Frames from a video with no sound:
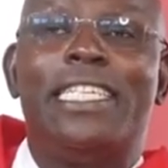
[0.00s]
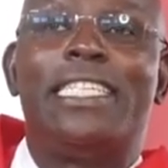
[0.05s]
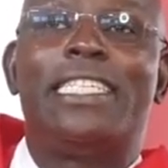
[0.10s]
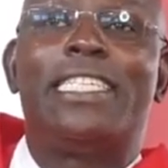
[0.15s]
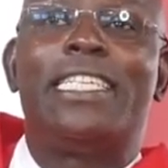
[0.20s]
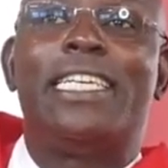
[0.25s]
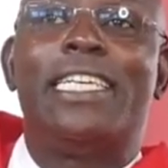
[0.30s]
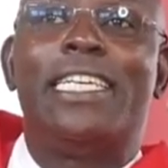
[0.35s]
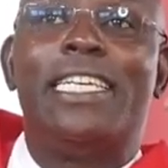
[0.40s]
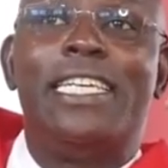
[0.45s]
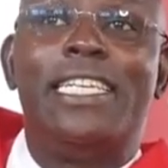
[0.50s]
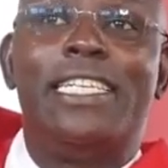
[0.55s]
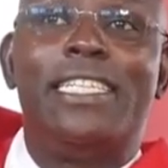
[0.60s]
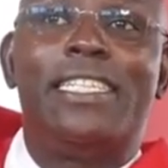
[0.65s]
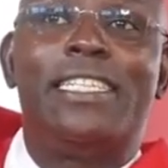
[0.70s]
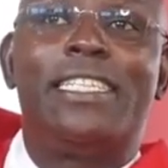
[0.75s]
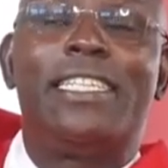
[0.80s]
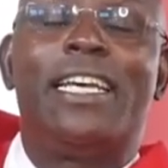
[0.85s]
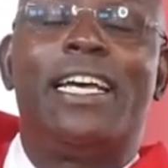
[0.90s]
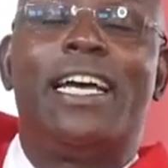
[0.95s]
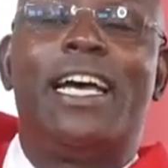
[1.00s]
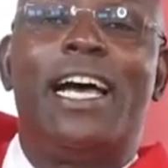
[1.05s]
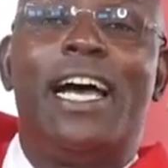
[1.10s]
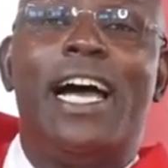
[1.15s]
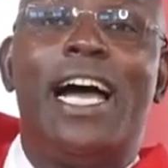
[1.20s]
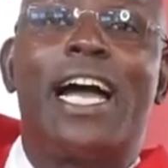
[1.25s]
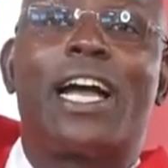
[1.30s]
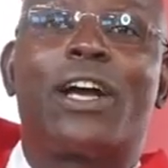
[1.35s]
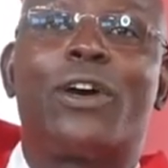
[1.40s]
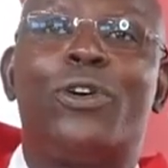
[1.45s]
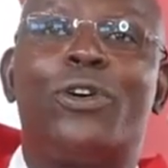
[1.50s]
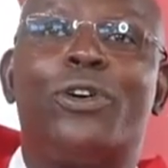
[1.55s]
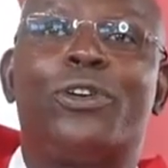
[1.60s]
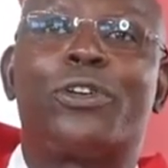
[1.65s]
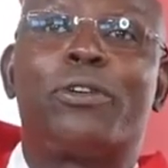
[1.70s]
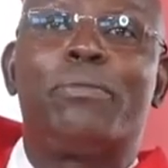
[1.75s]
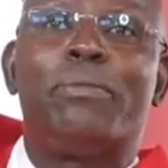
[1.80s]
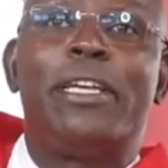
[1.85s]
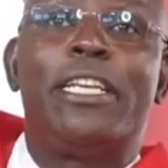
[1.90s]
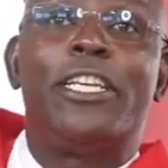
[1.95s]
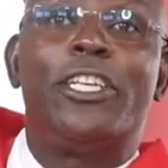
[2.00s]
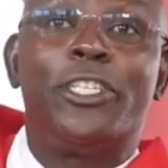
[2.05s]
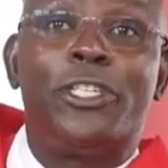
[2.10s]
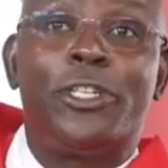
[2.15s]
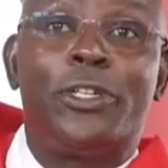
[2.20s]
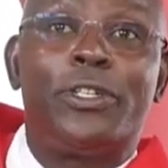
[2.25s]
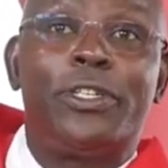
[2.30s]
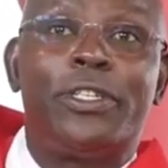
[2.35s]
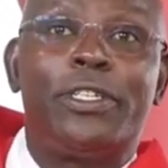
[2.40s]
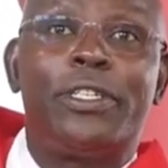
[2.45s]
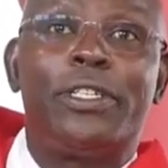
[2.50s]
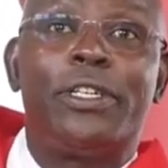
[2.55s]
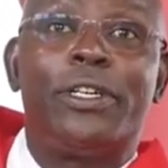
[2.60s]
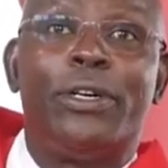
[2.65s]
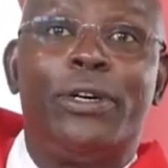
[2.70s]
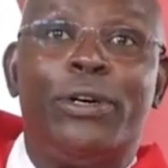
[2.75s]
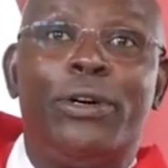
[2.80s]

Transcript: It is a conglomeration